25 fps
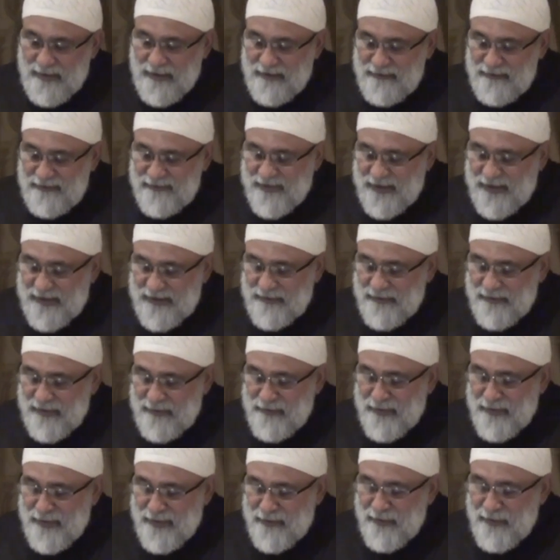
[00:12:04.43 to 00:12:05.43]
And
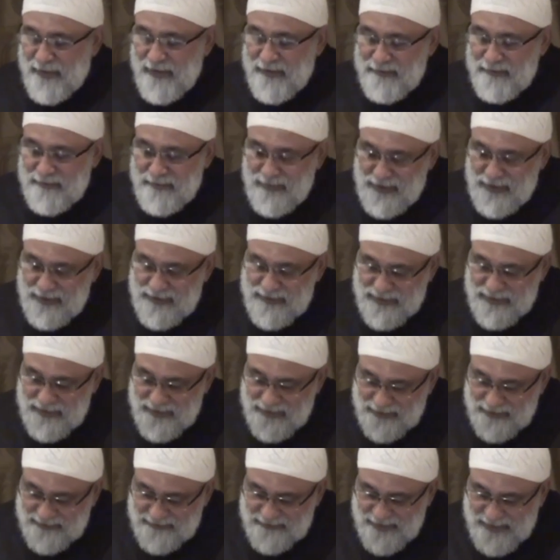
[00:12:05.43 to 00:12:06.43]
Fatima will meet
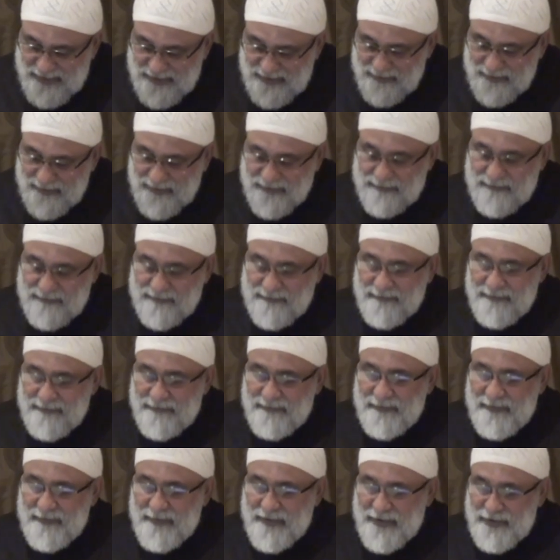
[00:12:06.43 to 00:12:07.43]
her father,
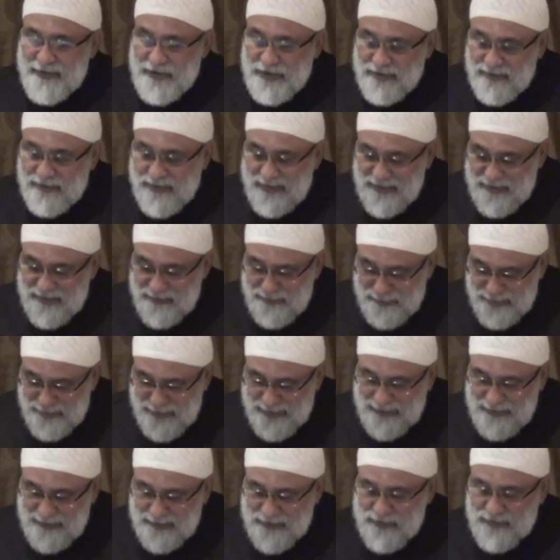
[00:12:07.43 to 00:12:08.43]
and she will
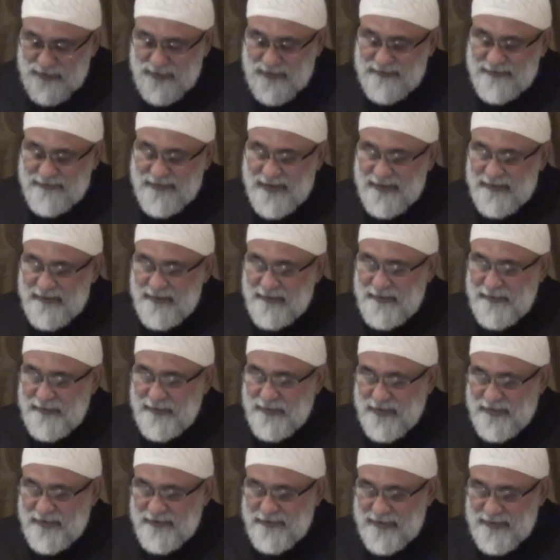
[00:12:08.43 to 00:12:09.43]
complain to her father, the
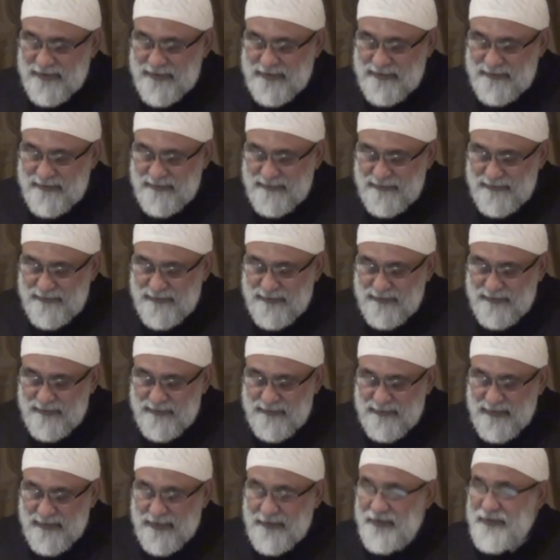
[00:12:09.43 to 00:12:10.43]
Prophet,
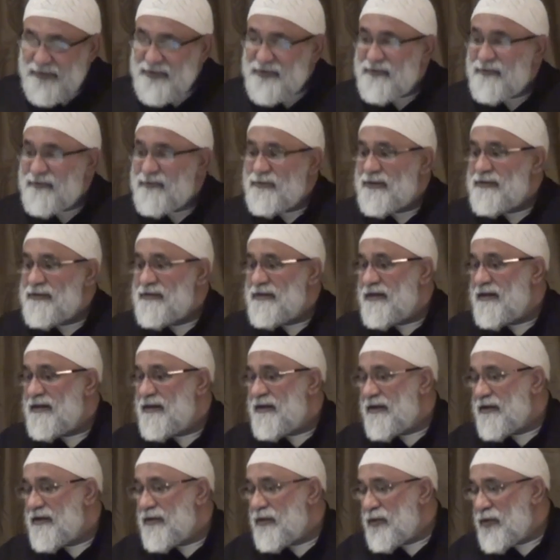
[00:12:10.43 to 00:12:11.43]
because of what
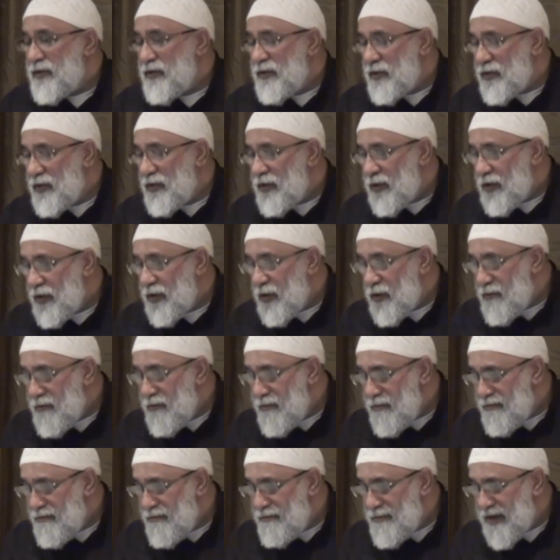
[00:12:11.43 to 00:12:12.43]
her
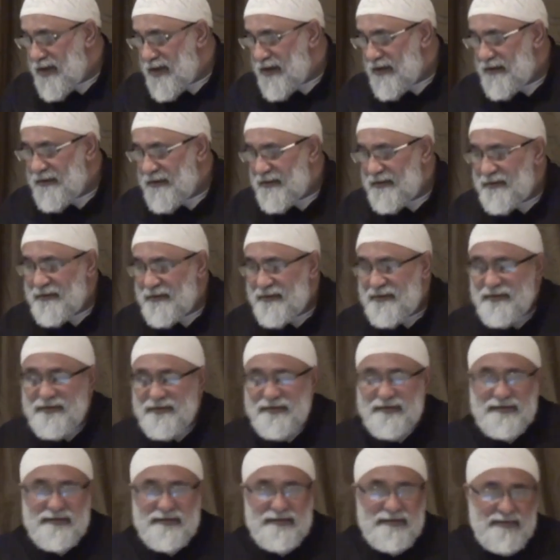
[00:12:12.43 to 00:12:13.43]
ummah
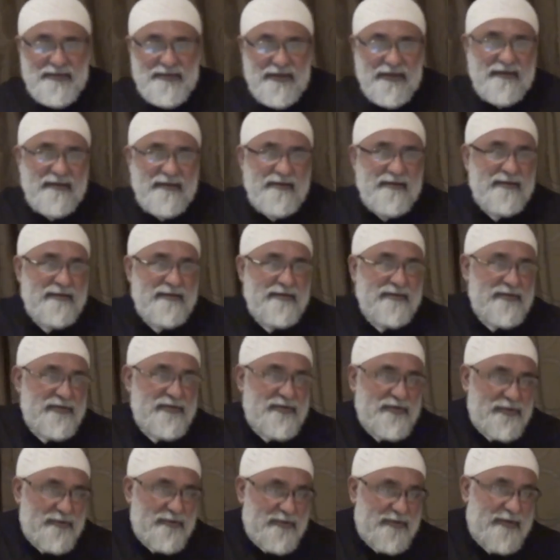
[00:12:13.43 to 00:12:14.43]
did
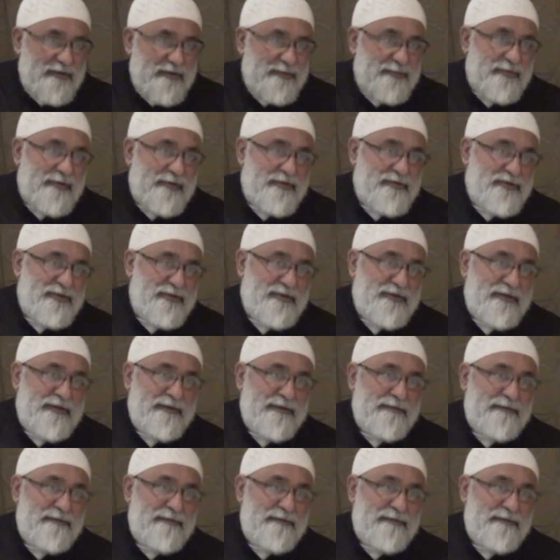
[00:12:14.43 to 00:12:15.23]
to her progeny.